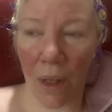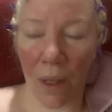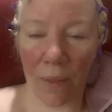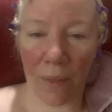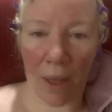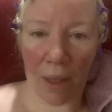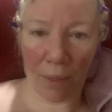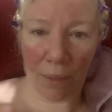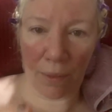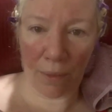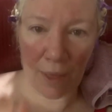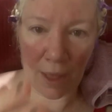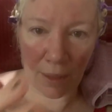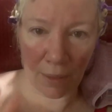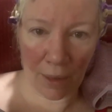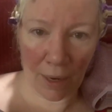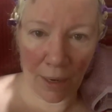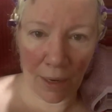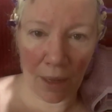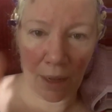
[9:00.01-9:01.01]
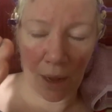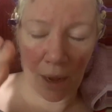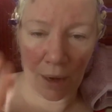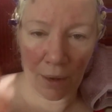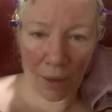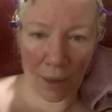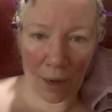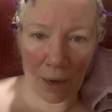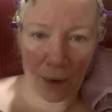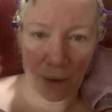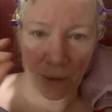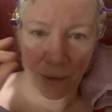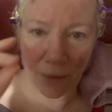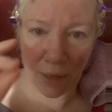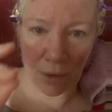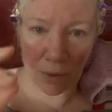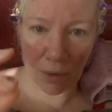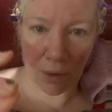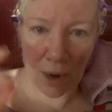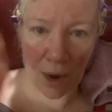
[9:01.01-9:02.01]
That lady, again, is
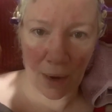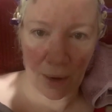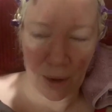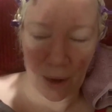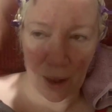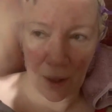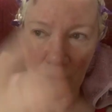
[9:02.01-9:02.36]
Al Qaeda.